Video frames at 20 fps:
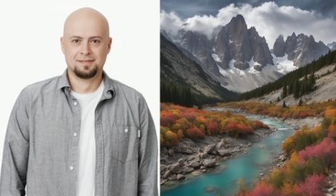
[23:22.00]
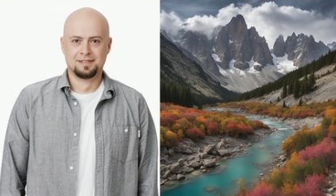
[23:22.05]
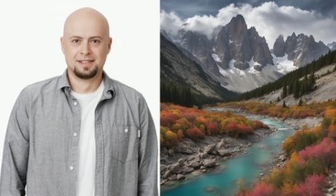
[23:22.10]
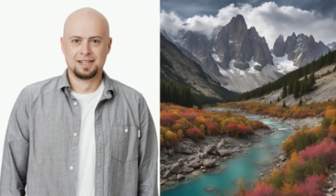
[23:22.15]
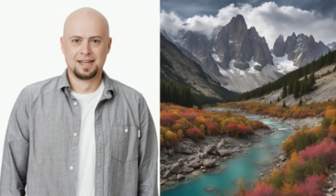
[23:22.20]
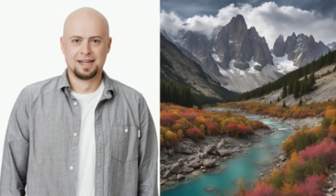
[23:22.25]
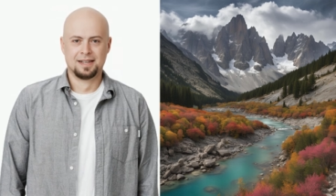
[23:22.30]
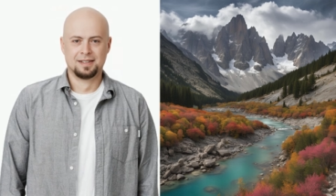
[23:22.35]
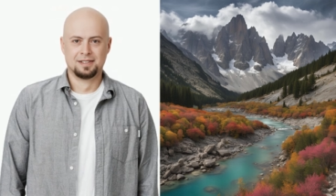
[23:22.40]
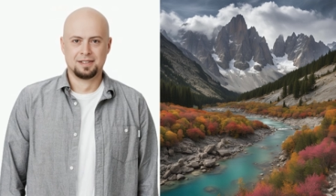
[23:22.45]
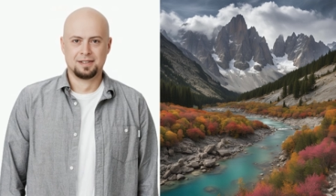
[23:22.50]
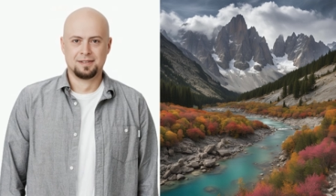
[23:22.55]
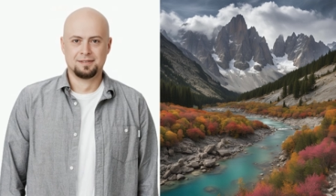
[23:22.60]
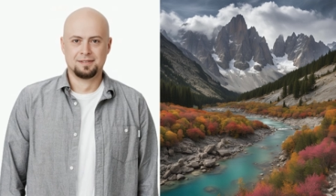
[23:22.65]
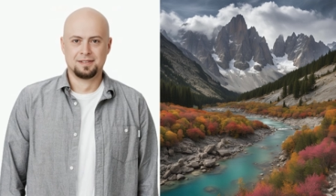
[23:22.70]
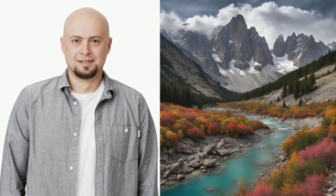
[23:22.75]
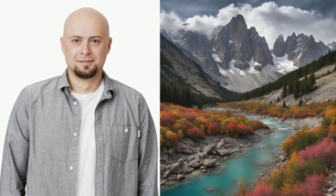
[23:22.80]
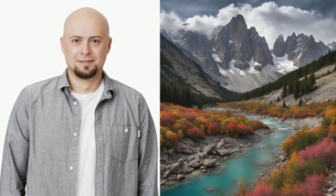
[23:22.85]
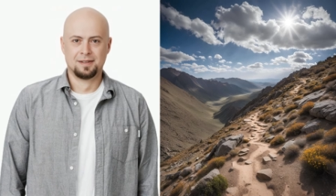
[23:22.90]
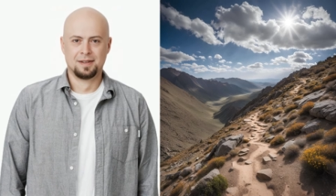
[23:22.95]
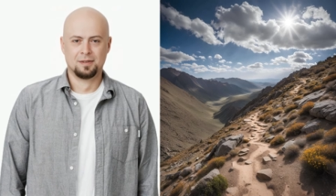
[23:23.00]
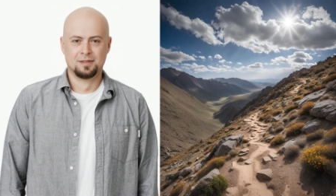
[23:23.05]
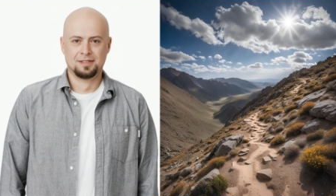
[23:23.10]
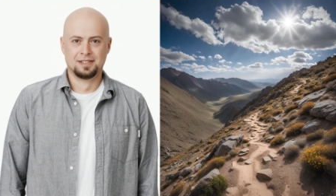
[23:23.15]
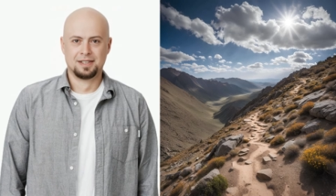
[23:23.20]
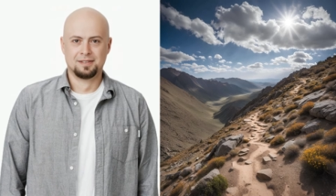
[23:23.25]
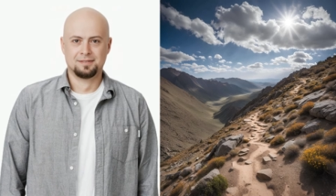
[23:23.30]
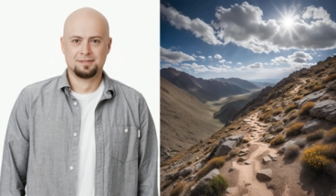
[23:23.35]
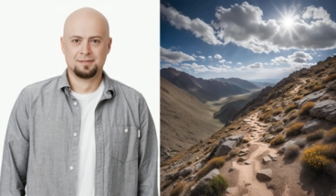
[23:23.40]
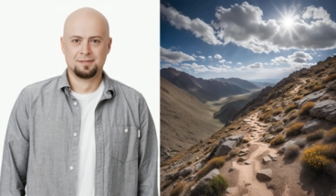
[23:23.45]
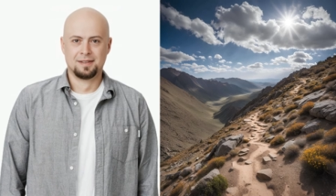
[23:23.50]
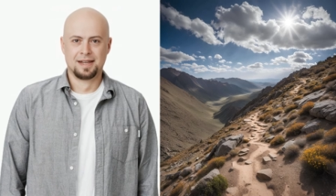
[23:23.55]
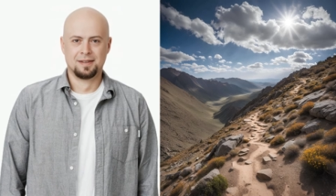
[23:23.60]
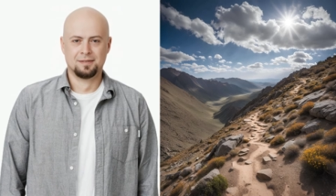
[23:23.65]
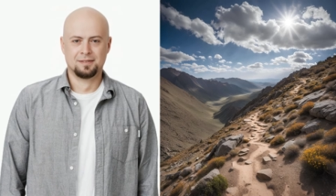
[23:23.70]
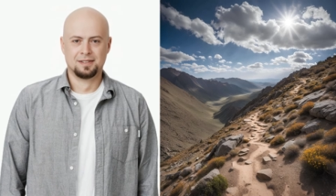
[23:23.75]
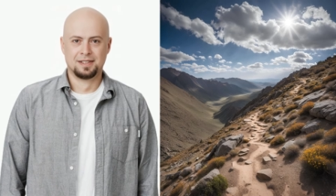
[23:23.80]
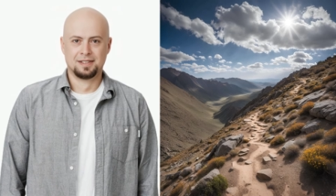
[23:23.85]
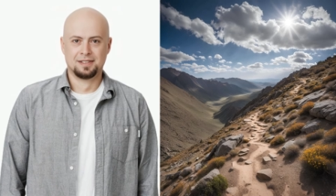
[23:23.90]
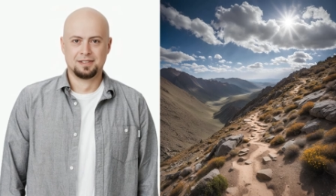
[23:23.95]
Yet the beauty of the
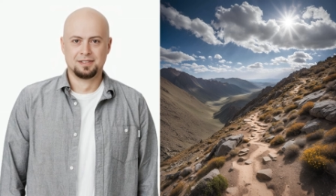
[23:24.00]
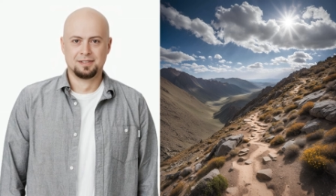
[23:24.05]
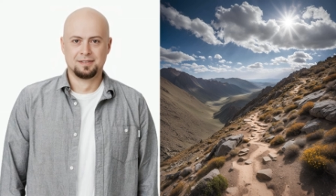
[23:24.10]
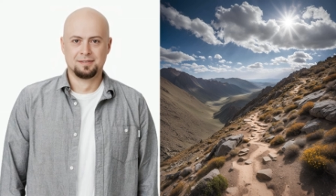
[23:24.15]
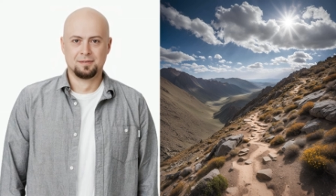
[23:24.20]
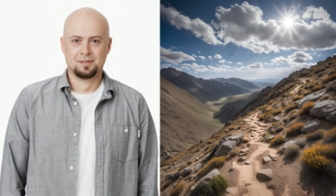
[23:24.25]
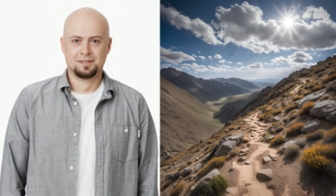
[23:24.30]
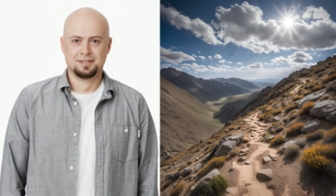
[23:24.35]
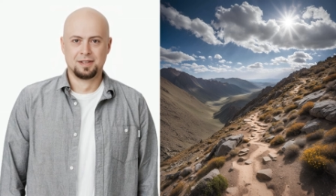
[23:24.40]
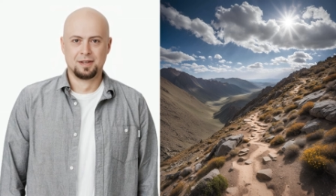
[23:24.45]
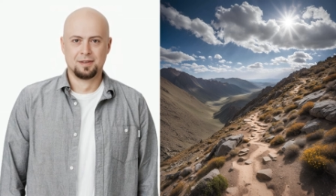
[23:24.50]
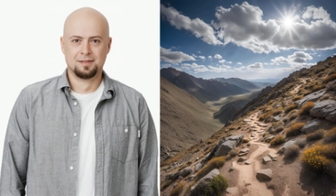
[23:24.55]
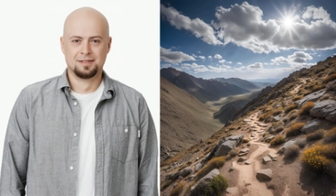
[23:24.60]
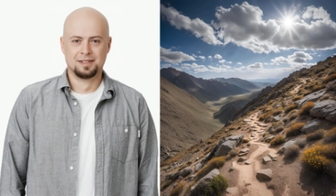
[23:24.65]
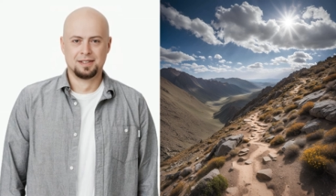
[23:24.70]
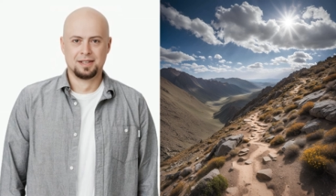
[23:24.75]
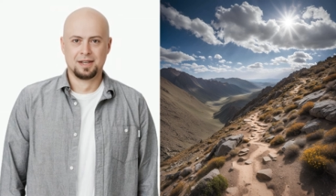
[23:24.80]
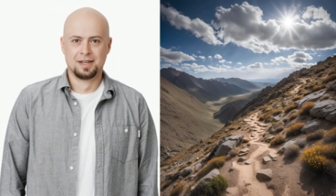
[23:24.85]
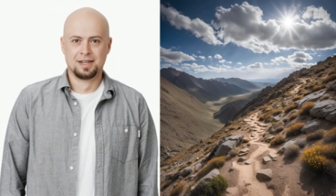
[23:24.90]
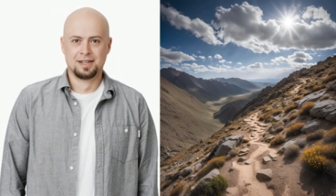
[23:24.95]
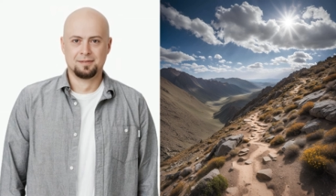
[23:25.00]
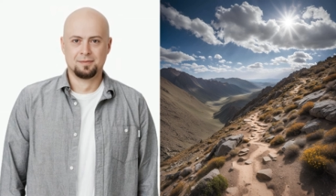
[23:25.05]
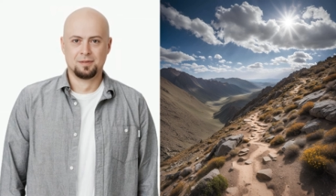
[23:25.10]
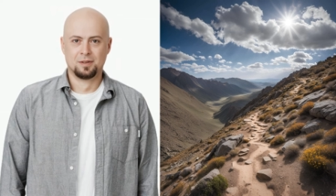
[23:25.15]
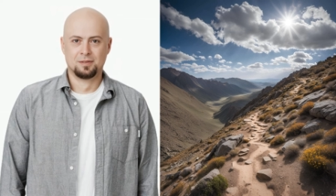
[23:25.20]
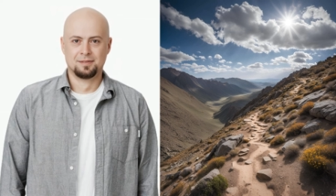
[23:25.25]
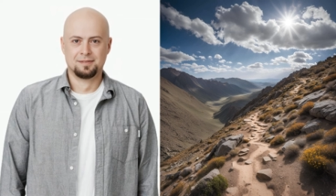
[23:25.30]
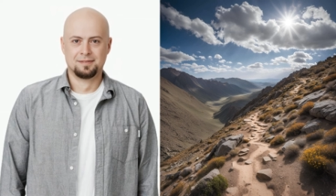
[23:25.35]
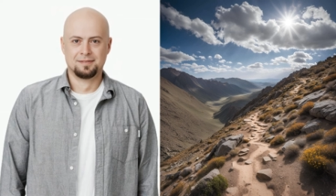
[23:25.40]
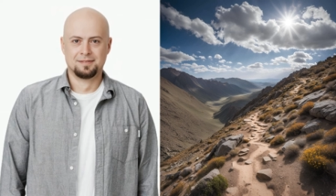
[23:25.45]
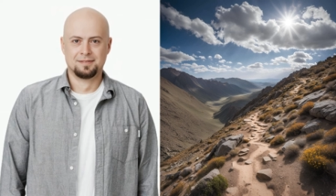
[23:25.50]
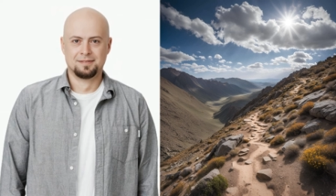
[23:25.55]
mountains was undeniable.